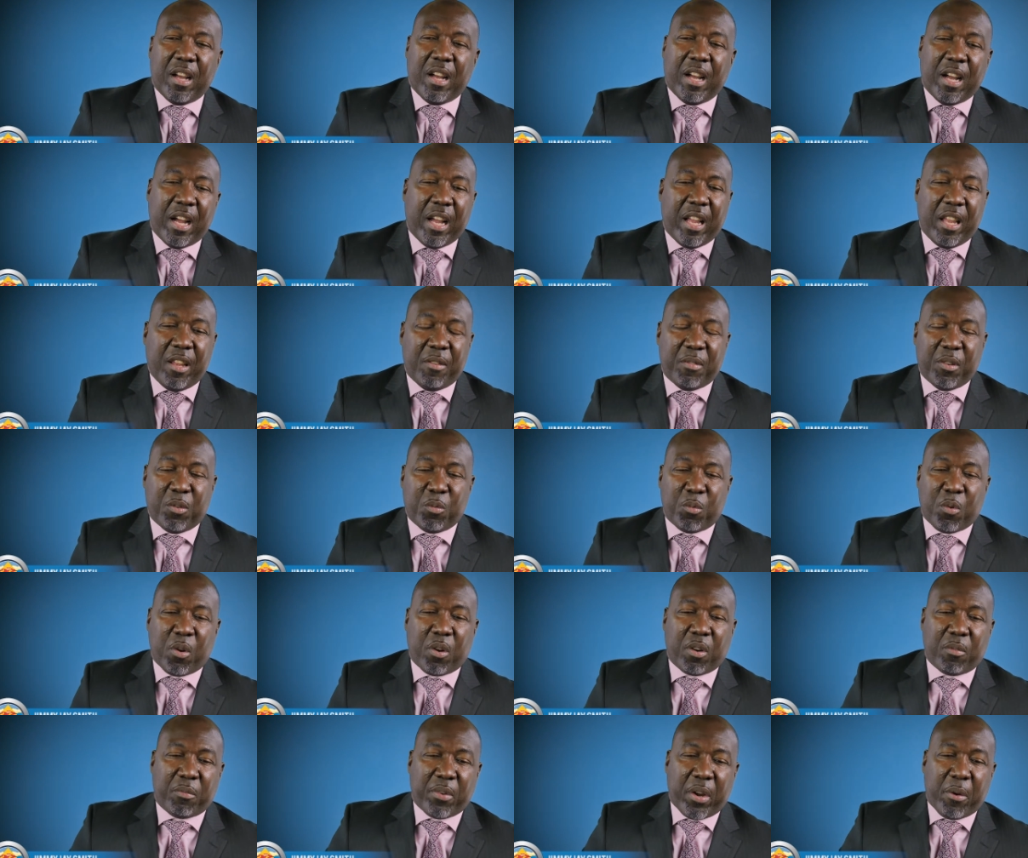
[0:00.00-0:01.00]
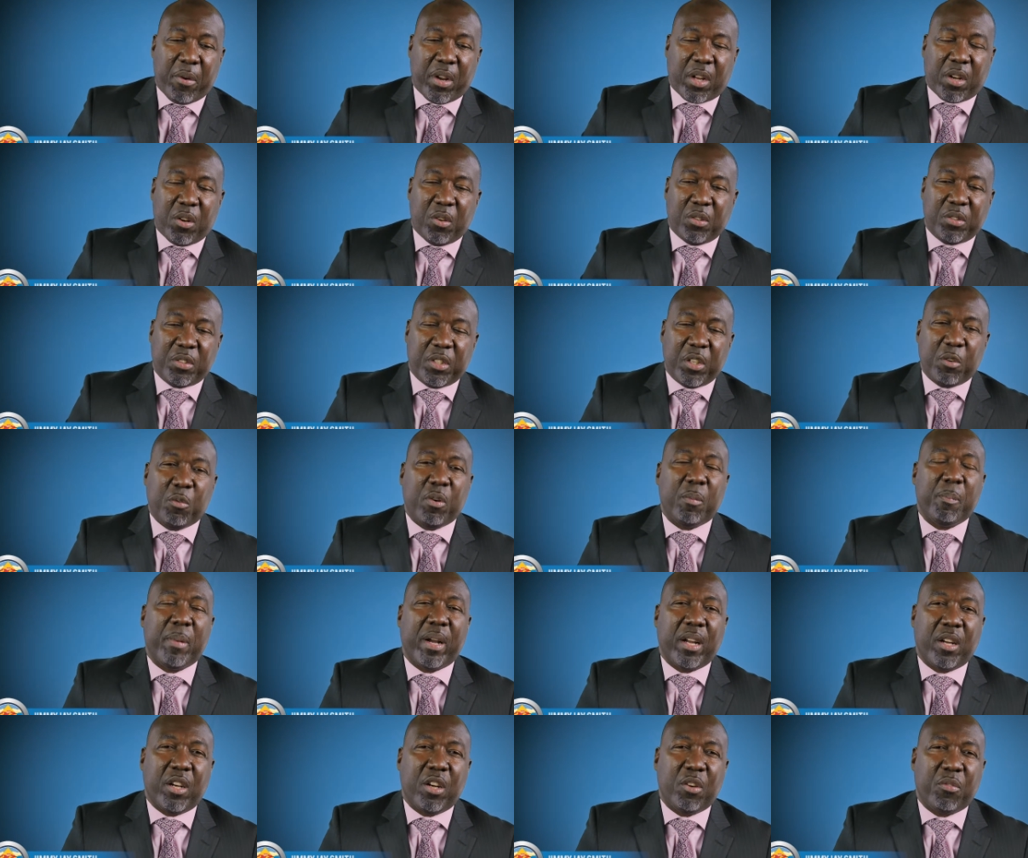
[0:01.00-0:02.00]
I even worked very closely with
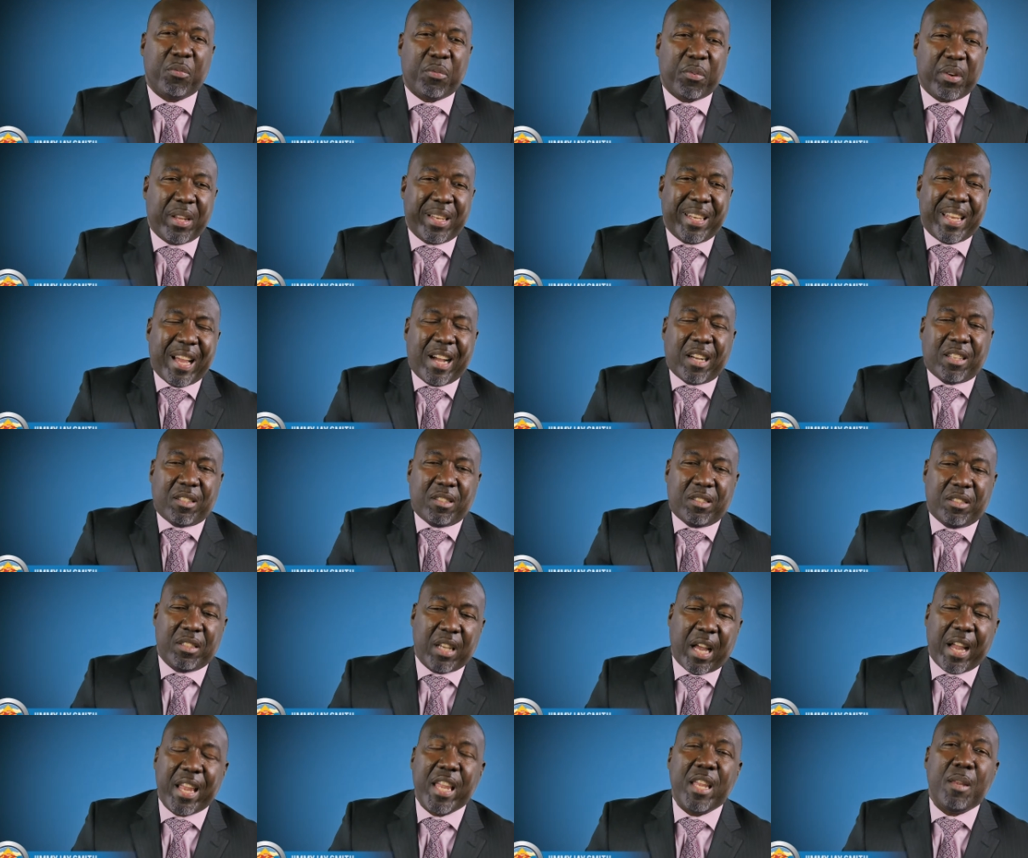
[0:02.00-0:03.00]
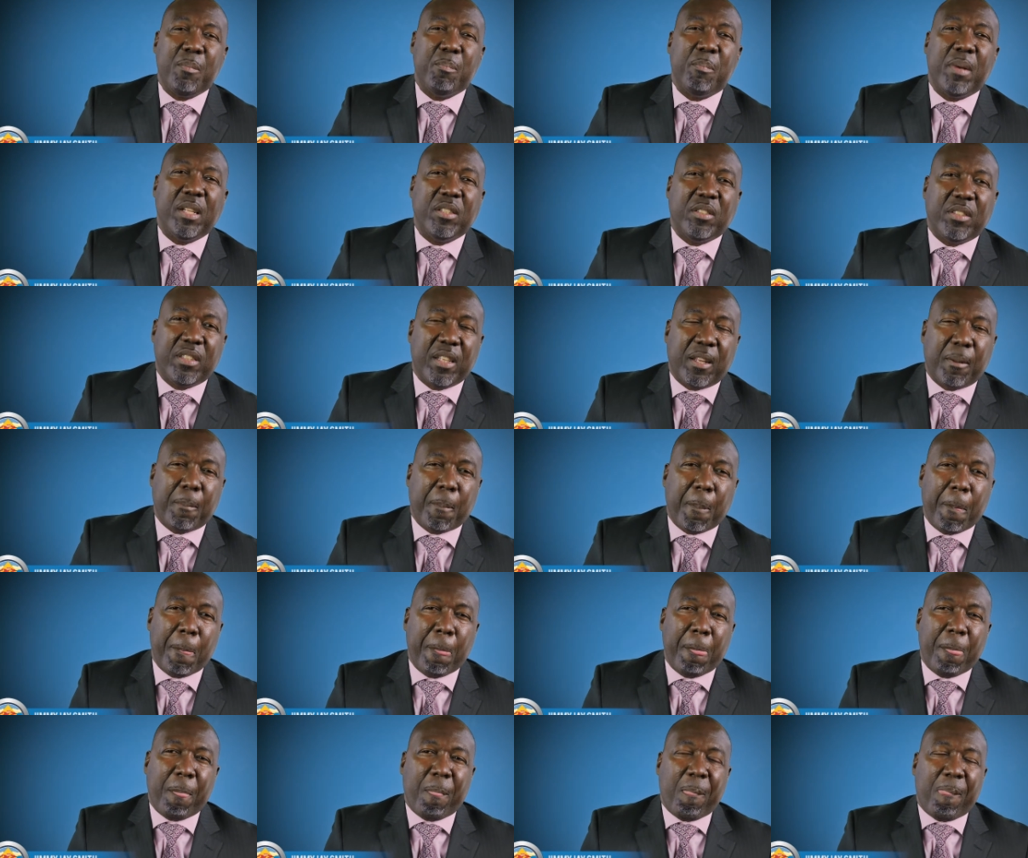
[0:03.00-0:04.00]
my good friend, Dr. Jaheem Mensing,
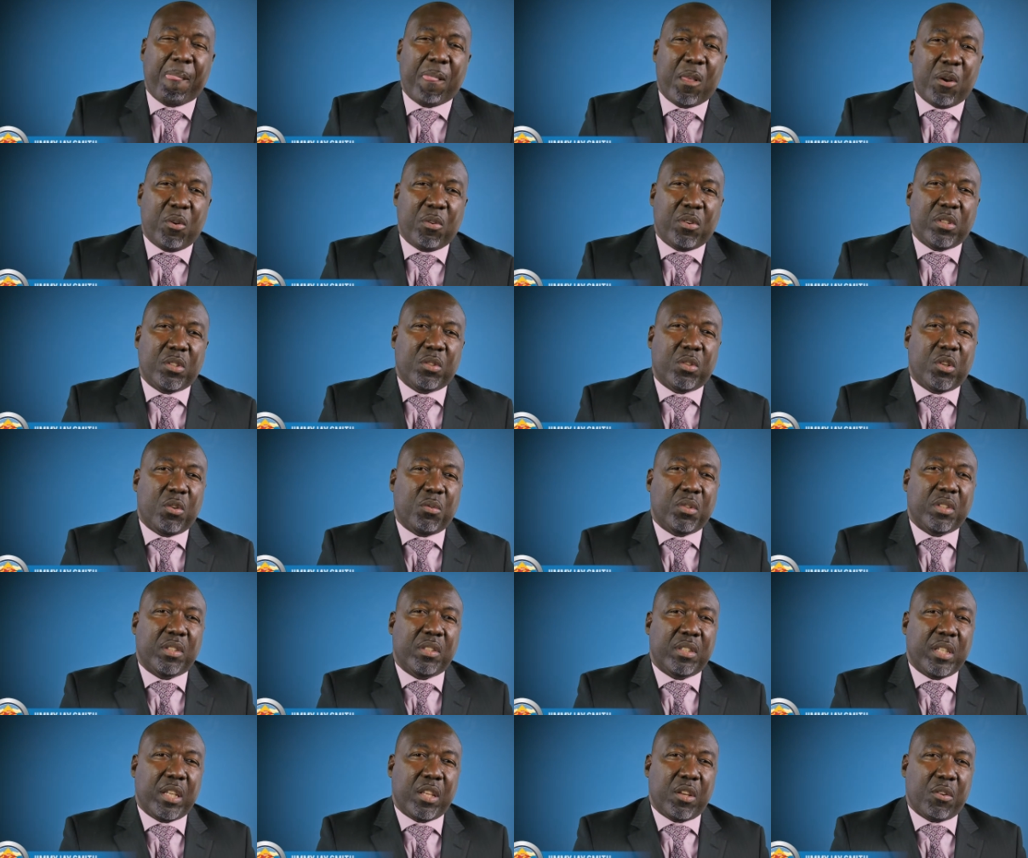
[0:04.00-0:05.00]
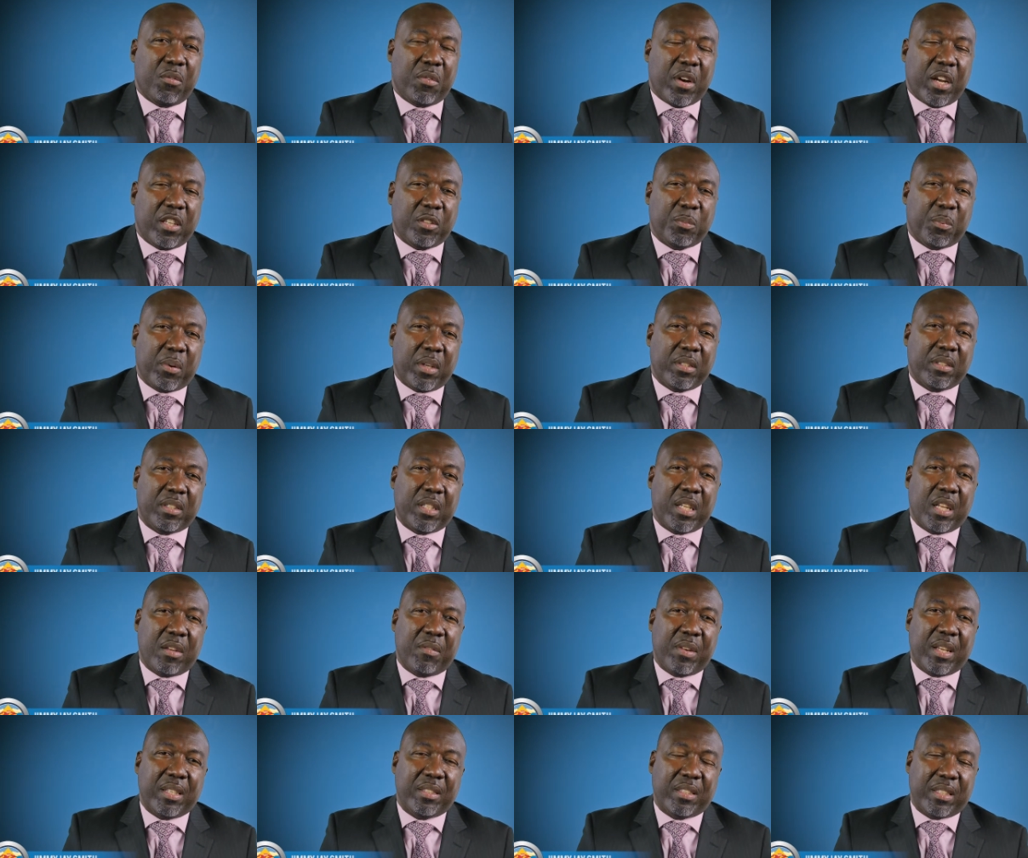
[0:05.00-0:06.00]
who was Senior Vice
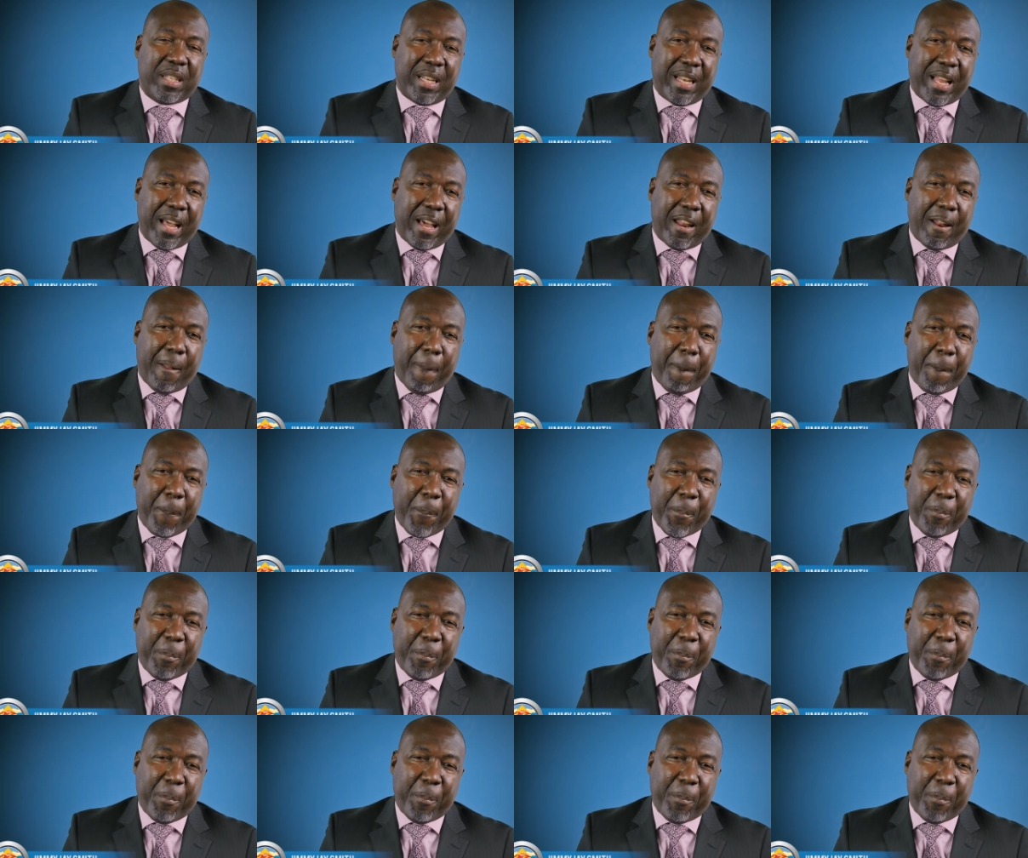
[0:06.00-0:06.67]
President of Estelada.